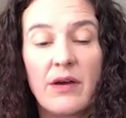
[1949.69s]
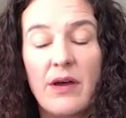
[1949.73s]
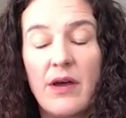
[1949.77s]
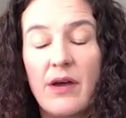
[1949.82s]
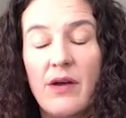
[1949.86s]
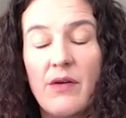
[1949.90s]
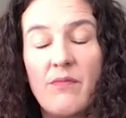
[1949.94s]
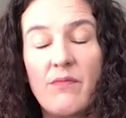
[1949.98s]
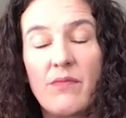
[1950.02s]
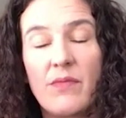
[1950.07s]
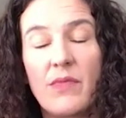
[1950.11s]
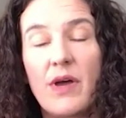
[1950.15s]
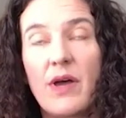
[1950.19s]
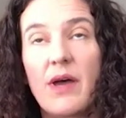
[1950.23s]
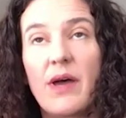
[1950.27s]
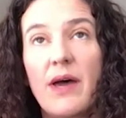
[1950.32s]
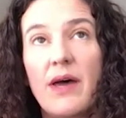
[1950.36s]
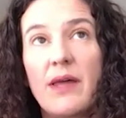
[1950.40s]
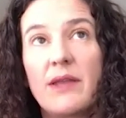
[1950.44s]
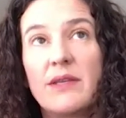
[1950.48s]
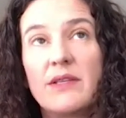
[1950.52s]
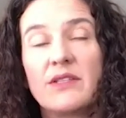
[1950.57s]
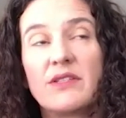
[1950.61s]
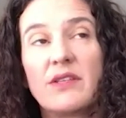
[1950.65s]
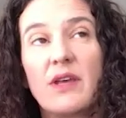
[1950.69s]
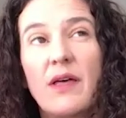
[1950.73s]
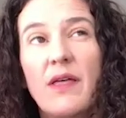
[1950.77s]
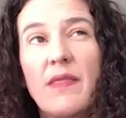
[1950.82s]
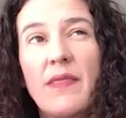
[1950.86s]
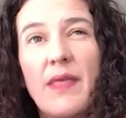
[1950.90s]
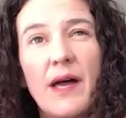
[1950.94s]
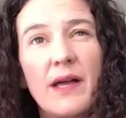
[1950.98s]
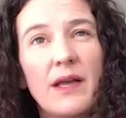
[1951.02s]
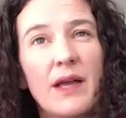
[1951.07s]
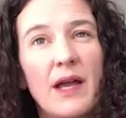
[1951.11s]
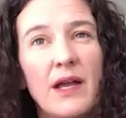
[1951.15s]
And
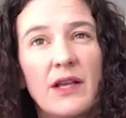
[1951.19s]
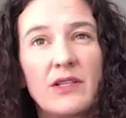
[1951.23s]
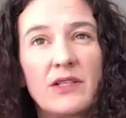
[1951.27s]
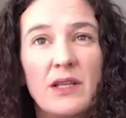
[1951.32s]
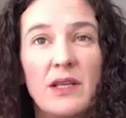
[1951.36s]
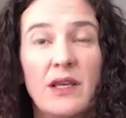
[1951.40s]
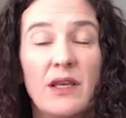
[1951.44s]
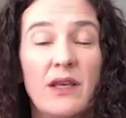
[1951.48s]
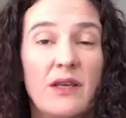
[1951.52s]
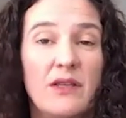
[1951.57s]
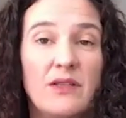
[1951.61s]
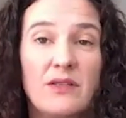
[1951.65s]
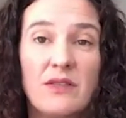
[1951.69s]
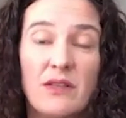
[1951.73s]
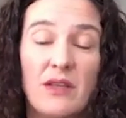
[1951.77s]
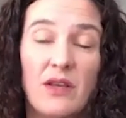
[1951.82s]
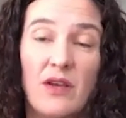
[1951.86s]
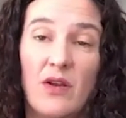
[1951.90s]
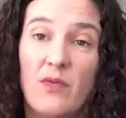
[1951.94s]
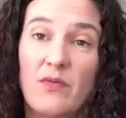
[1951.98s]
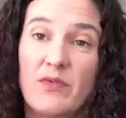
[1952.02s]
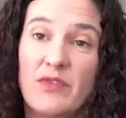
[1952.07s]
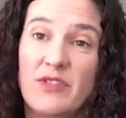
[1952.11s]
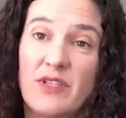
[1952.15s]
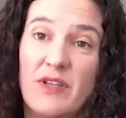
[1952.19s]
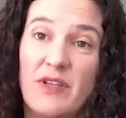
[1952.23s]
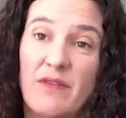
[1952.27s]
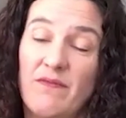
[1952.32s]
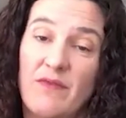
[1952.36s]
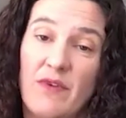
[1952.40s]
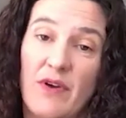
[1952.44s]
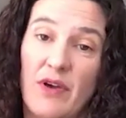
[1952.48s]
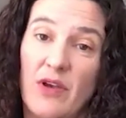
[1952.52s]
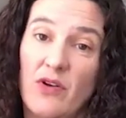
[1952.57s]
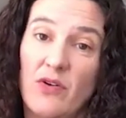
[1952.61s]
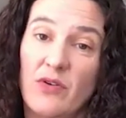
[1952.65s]
that actually is, obviously
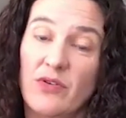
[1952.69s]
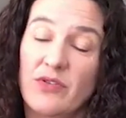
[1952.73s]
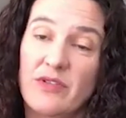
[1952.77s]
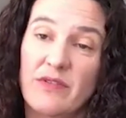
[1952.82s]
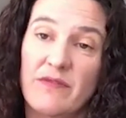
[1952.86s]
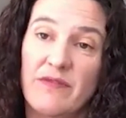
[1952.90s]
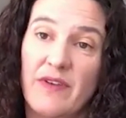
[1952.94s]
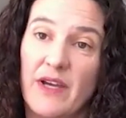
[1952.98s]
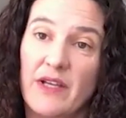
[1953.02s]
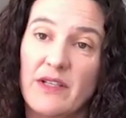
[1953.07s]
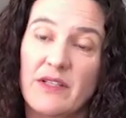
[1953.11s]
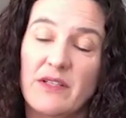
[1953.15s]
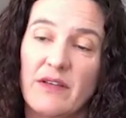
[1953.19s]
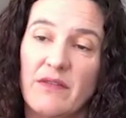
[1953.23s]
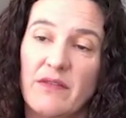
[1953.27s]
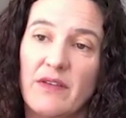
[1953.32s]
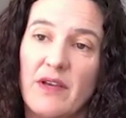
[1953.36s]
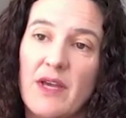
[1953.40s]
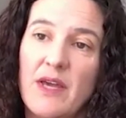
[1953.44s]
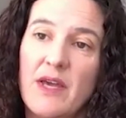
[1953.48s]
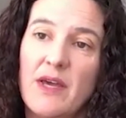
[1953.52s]
very cost effective